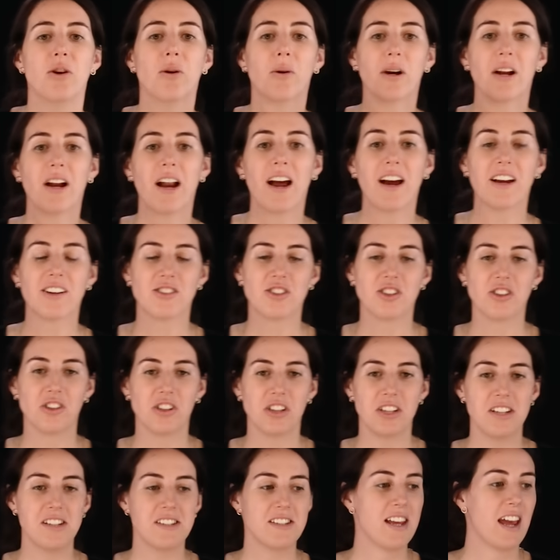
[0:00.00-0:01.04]
you can
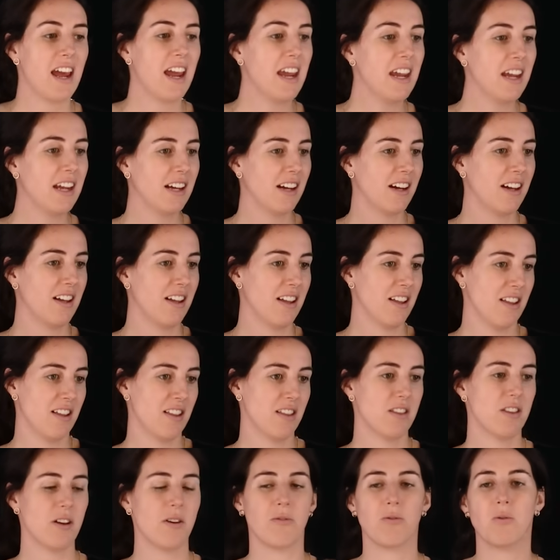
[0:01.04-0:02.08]
actually take
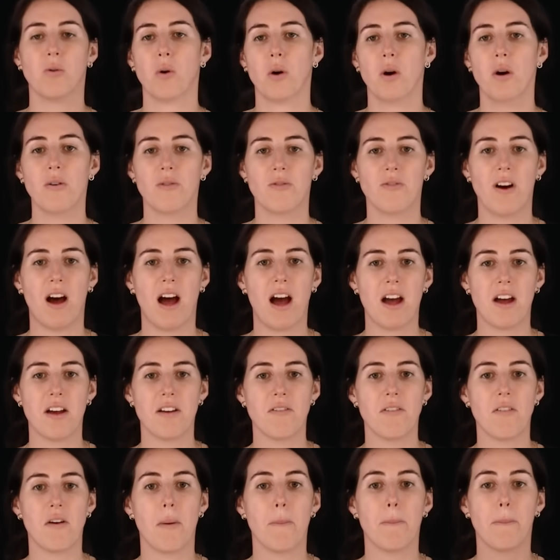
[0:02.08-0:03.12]
the
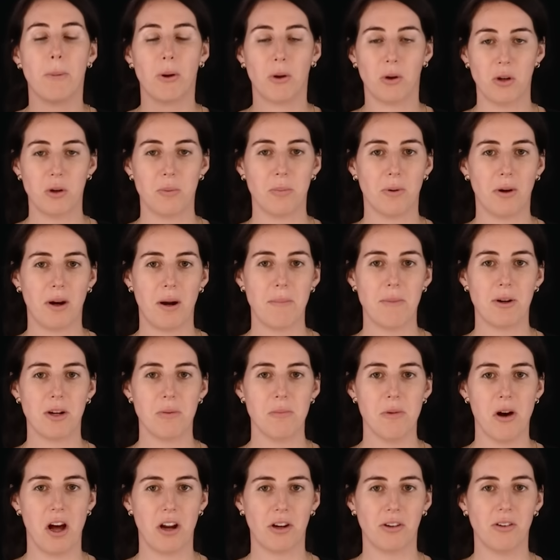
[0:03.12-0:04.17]
405 billion parameter
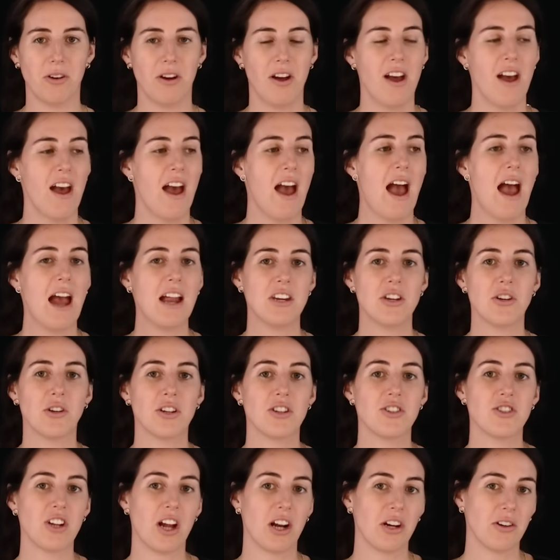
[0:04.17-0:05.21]
model, and you
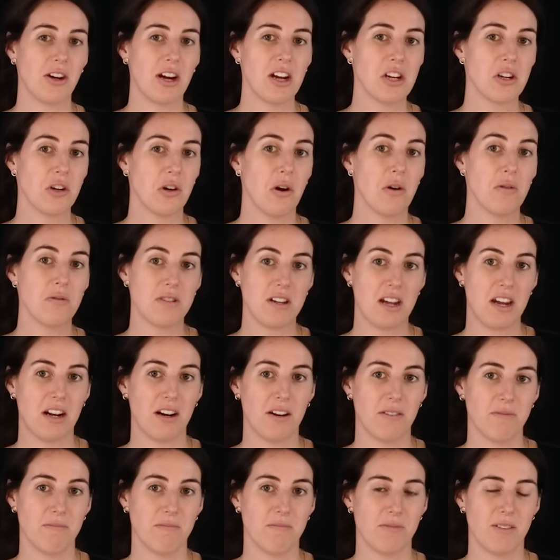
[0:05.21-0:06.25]
can generate your own data.
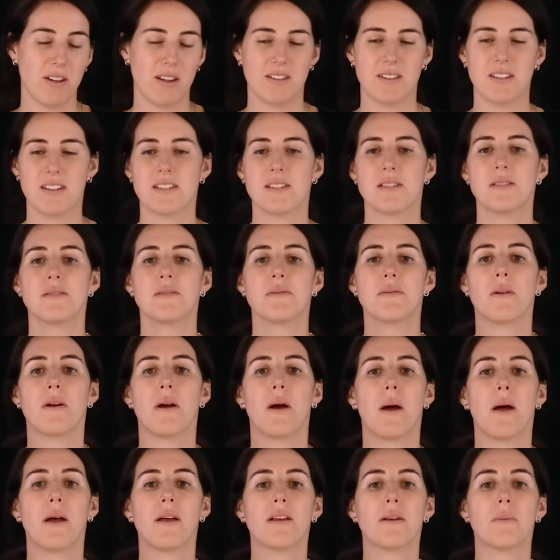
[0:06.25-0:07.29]
This is
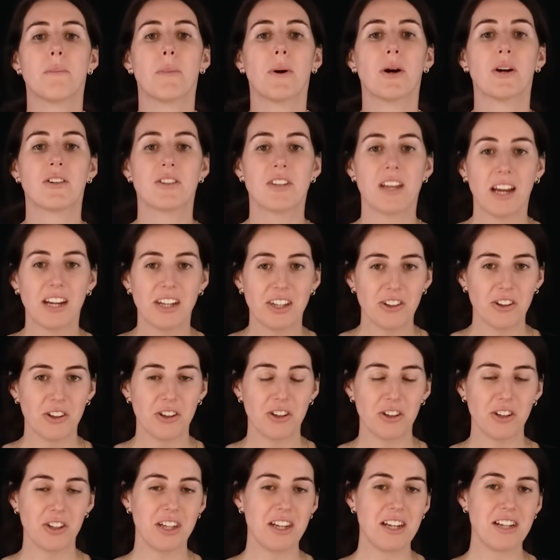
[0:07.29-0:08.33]

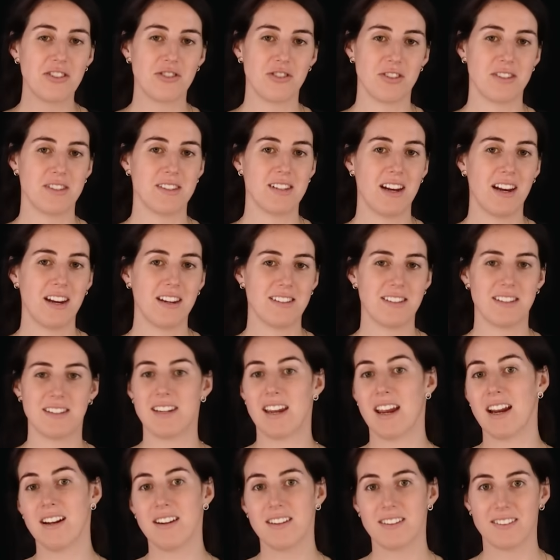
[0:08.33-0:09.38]
particularly interesting to
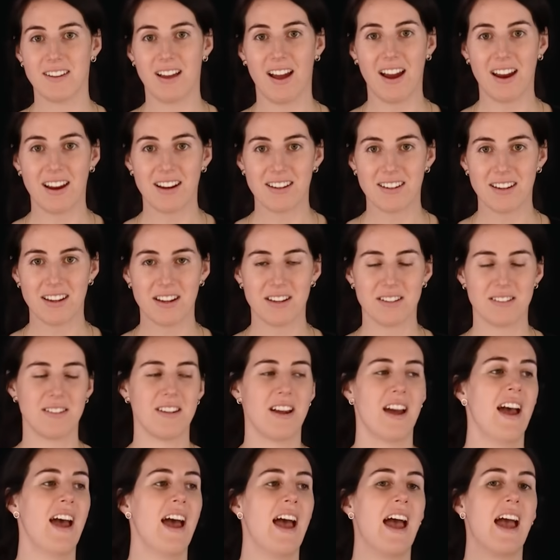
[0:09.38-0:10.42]
data scientists
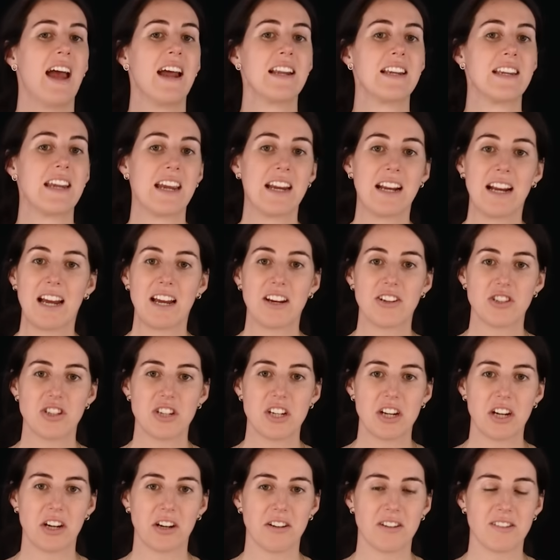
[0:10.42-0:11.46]
and data
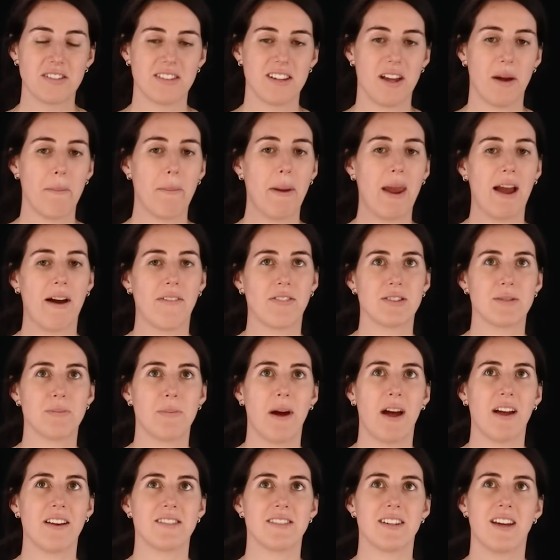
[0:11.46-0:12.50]
engineers that may have
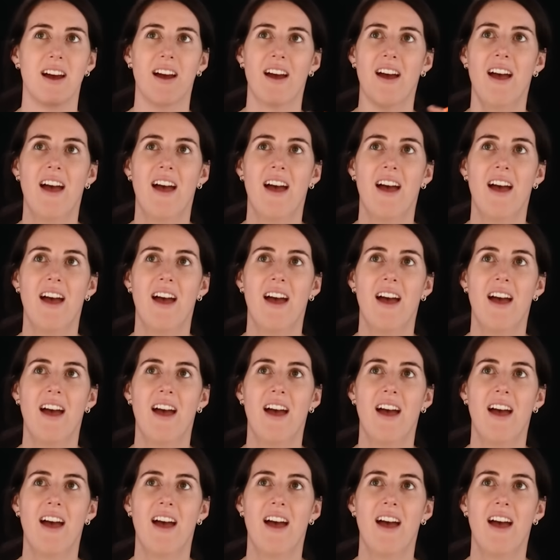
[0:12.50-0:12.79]
spent